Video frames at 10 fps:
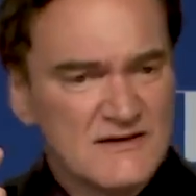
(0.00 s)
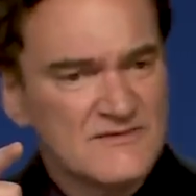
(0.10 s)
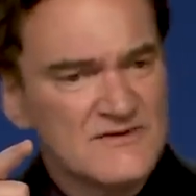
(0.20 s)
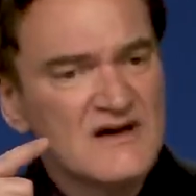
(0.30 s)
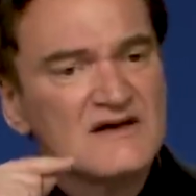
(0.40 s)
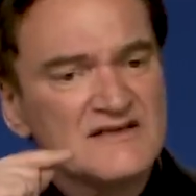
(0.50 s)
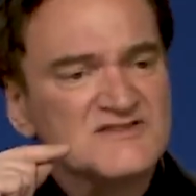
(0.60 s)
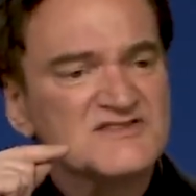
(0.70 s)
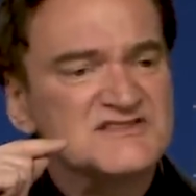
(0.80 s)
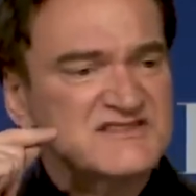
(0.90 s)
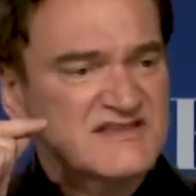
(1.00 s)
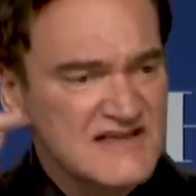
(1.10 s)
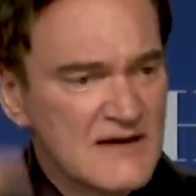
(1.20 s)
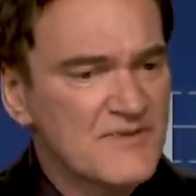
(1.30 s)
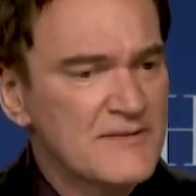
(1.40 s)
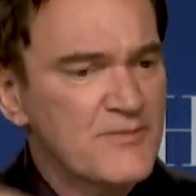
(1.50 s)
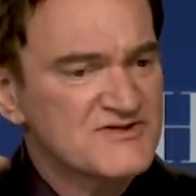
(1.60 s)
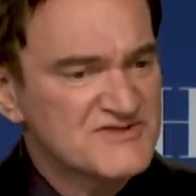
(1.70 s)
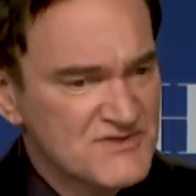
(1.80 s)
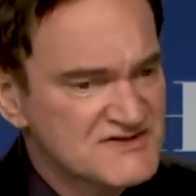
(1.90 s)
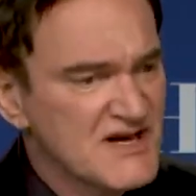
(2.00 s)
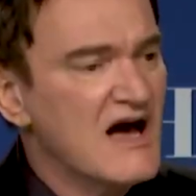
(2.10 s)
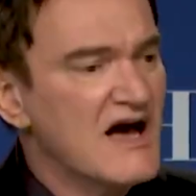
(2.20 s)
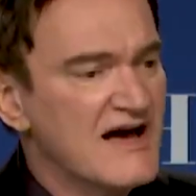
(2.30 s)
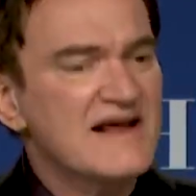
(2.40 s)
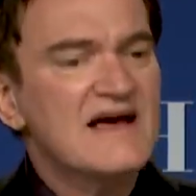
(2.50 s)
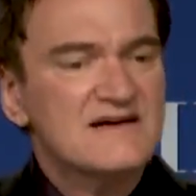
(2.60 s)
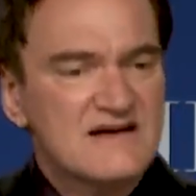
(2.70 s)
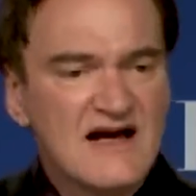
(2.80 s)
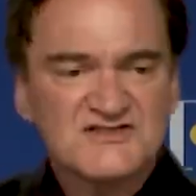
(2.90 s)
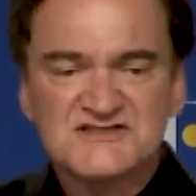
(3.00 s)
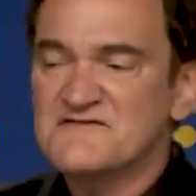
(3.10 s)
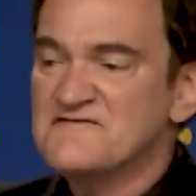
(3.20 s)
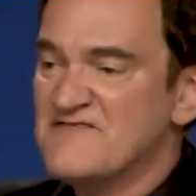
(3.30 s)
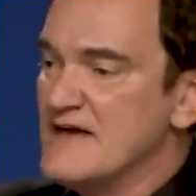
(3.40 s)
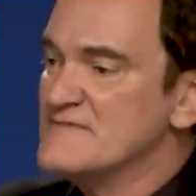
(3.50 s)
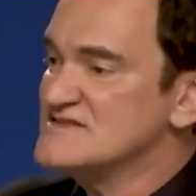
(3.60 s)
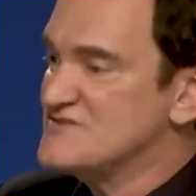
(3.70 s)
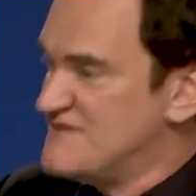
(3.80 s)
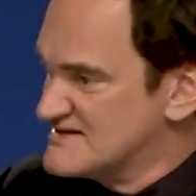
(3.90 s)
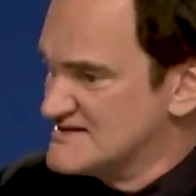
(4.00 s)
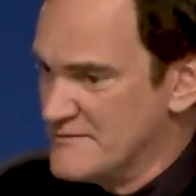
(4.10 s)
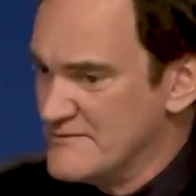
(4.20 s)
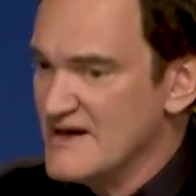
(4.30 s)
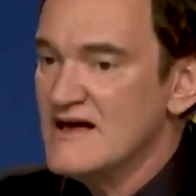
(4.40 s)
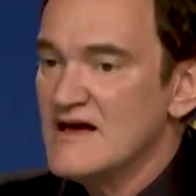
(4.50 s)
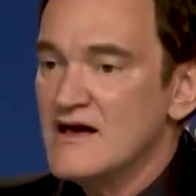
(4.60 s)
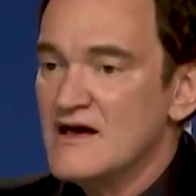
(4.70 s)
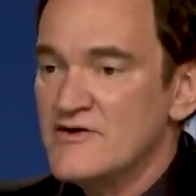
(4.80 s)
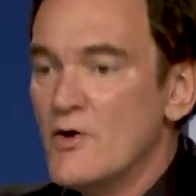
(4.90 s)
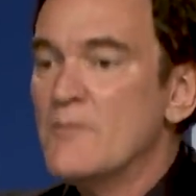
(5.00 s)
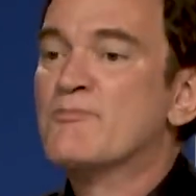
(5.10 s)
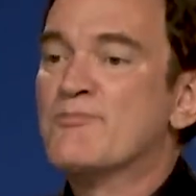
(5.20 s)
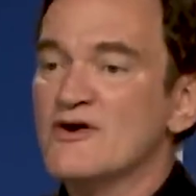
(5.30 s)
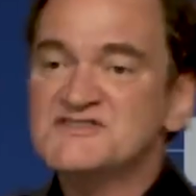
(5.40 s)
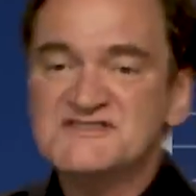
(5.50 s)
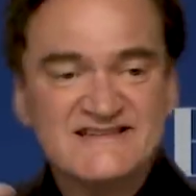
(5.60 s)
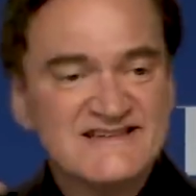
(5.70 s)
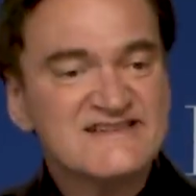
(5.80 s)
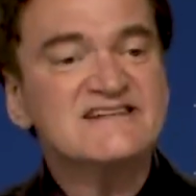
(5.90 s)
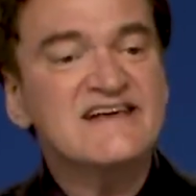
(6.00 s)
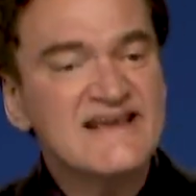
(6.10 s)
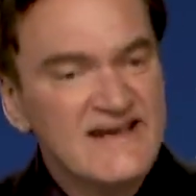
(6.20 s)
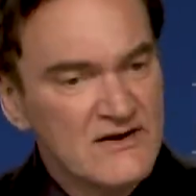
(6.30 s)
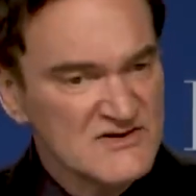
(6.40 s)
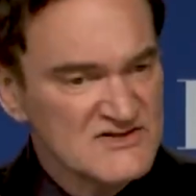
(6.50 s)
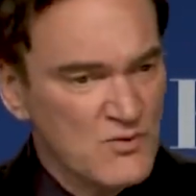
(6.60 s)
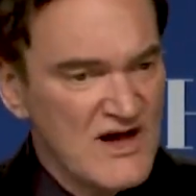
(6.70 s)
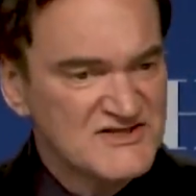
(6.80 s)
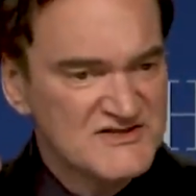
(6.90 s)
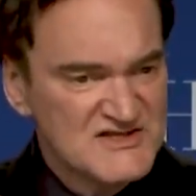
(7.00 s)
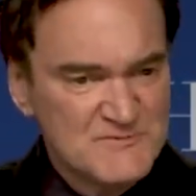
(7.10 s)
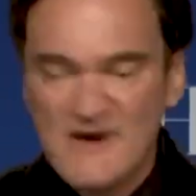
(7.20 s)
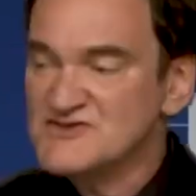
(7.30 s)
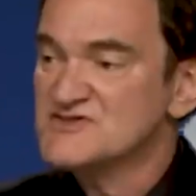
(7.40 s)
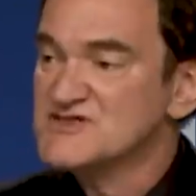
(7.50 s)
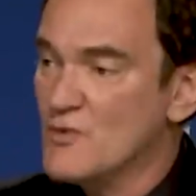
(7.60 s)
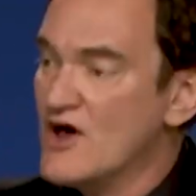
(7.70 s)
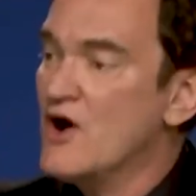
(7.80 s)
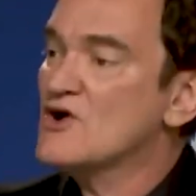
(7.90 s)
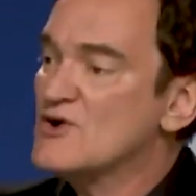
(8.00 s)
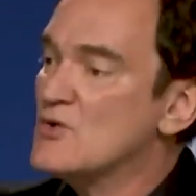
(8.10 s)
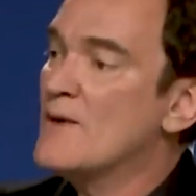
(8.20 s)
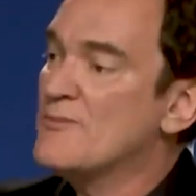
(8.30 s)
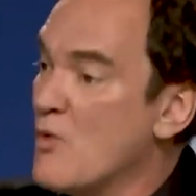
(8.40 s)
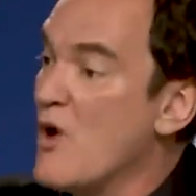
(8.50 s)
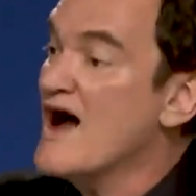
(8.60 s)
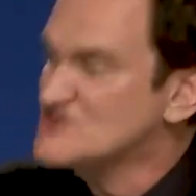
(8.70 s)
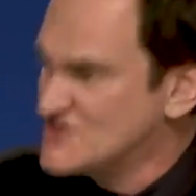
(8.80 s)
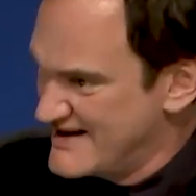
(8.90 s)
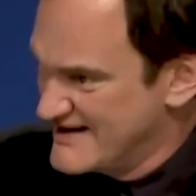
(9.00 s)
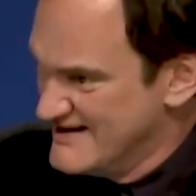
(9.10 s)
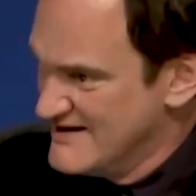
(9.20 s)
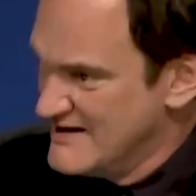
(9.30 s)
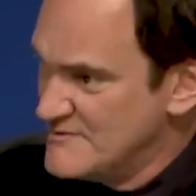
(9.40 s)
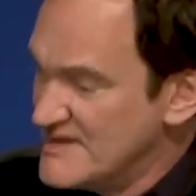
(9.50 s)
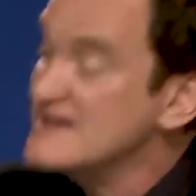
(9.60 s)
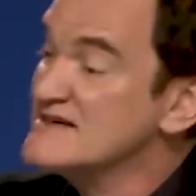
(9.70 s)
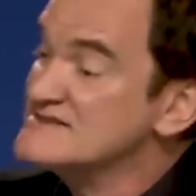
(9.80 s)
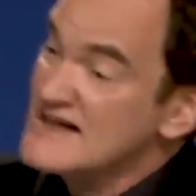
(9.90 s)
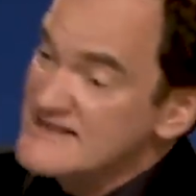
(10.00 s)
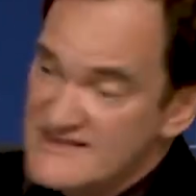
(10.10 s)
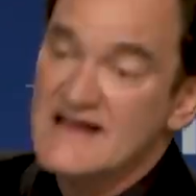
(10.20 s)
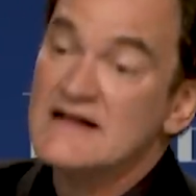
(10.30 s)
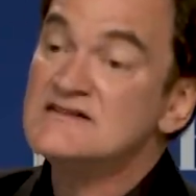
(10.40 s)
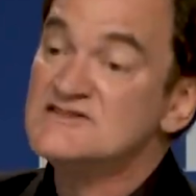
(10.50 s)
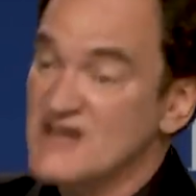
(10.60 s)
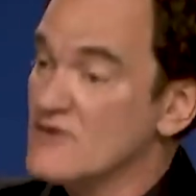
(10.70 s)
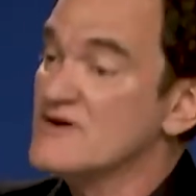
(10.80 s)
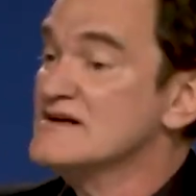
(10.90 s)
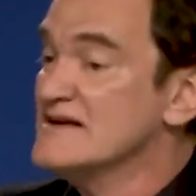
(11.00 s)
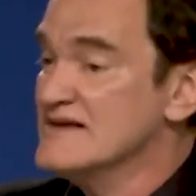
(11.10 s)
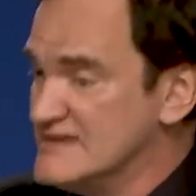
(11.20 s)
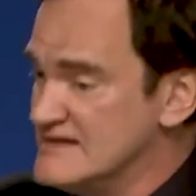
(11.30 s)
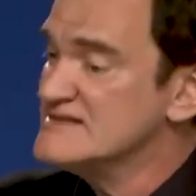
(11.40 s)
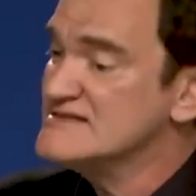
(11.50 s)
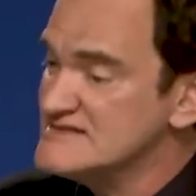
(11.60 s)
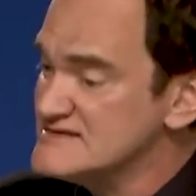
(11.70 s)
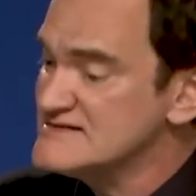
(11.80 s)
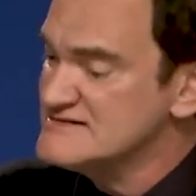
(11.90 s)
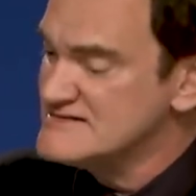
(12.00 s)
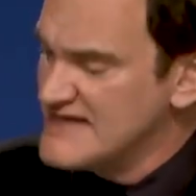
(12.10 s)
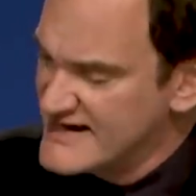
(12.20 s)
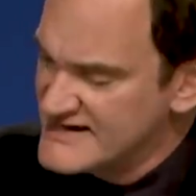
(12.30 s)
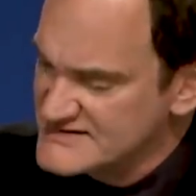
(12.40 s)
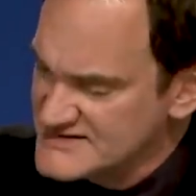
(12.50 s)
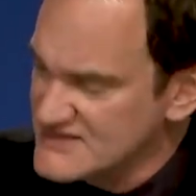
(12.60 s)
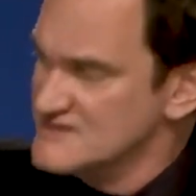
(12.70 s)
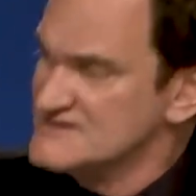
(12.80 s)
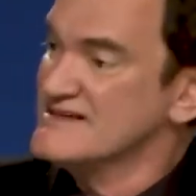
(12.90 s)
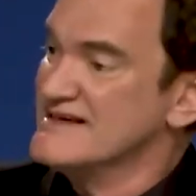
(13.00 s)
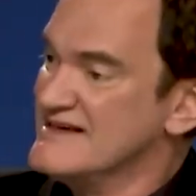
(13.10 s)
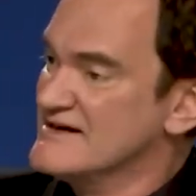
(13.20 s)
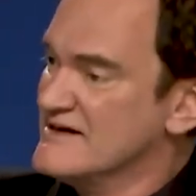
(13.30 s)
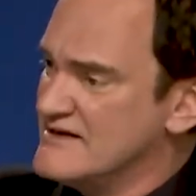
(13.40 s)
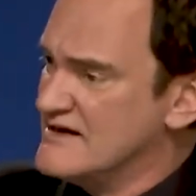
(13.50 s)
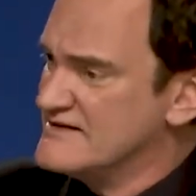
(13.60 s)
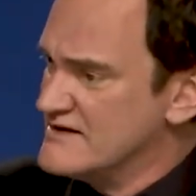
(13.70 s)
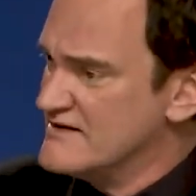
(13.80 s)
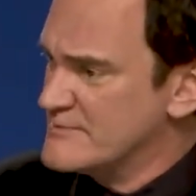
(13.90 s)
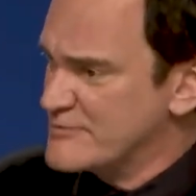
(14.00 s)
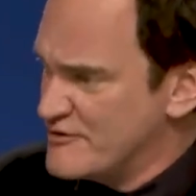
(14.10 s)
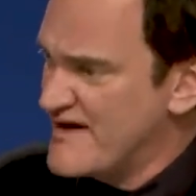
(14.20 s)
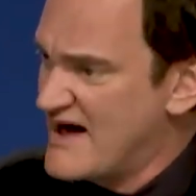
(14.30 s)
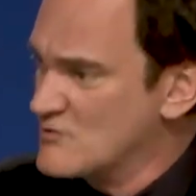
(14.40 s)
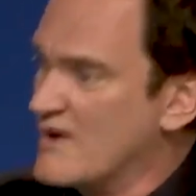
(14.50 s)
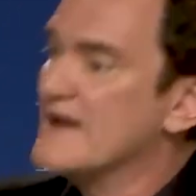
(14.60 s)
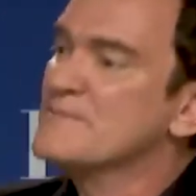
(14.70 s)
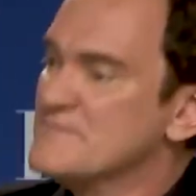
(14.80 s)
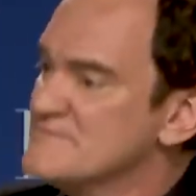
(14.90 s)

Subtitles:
a celebrity person who died, not just a famous victim. You'll burst into tears watching the specials that we all grew up watching, because I think Sharon is taken seriously in a profound way.